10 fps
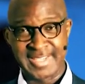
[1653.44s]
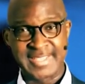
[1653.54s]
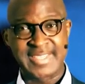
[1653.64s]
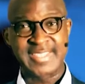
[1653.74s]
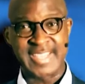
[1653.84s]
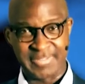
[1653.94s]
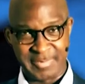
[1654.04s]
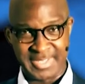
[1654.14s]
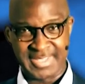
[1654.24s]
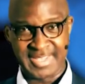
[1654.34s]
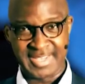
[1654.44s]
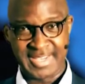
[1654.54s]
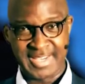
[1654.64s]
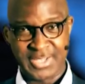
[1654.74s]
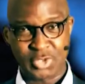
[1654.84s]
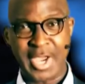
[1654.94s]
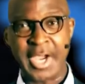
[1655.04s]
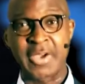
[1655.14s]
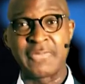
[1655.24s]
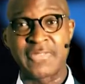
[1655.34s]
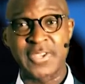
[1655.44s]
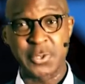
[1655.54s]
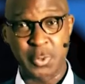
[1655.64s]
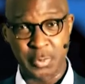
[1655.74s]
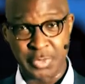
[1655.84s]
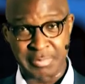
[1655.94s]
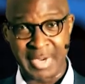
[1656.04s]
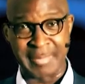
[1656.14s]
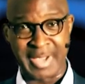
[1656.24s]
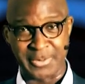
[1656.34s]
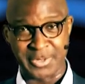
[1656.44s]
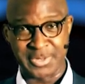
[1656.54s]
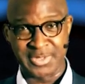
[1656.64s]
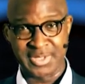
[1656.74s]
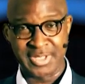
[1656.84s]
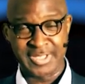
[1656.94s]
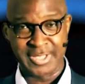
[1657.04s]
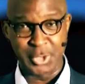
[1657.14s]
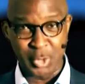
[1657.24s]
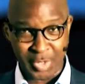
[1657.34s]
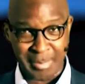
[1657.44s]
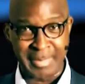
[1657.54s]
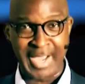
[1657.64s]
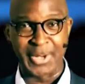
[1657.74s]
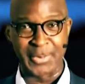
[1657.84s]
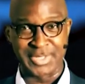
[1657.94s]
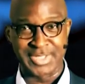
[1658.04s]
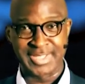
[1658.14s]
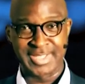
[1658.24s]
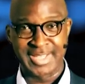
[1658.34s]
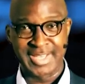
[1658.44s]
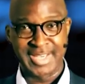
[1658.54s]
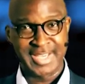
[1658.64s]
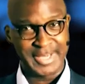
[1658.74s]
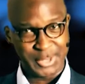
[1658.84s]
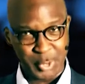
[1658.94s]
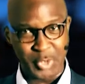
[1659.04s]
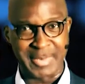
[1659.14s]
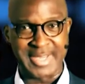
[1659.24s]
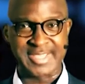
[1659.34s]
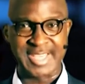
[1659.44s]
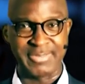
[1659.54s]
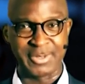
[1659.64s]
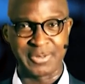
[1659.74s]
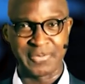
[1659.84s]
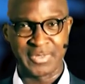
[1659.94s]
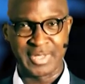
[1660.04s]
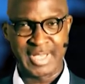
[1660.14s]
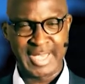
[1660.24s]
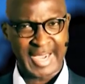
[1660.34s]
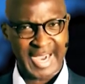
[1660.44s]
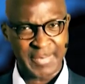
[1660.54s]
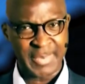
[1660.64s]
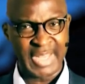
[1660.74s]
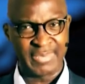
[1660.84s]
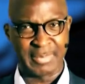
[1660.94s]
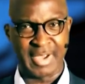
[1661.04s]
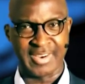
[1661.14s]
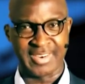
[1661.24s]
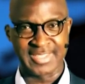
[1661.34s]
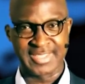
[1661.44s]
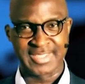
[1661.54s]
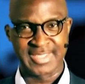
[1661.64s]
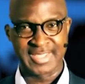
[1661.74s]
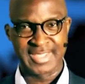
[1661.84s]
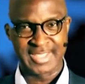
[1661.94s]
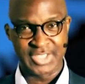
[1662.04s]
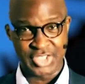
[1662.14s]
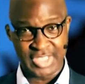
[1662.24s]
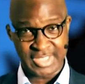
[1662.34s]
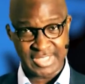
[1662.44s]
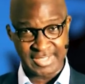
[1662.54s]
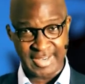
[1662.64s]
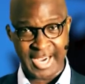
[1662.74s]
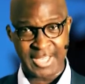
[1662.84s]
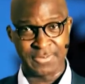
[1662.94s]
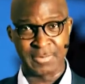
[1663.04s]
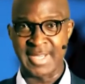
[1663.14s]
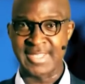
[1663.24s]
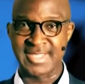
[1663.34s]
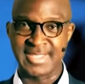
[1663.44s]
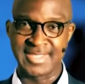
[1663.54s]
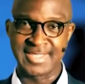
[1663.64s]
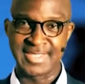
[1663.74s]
Save me. So I confess you with my mouth that you are my Lord and you are my Savior. I believe in my heart that Jesus died for my sin.